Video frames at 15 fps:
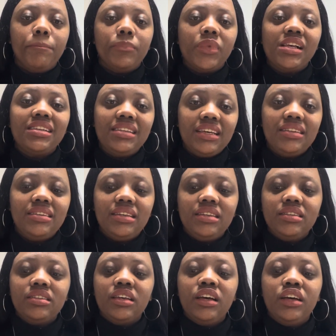
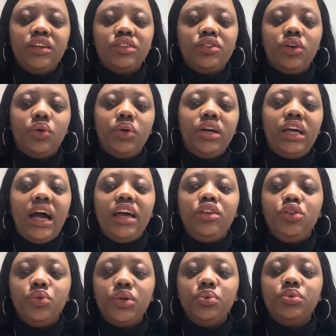settings, so I
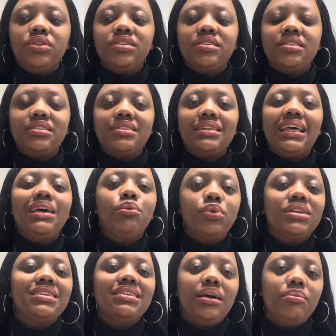knew it
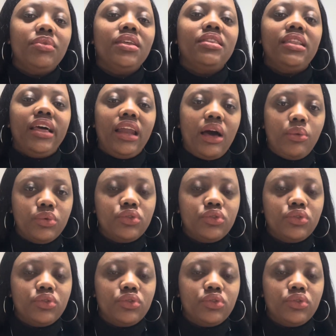was something that I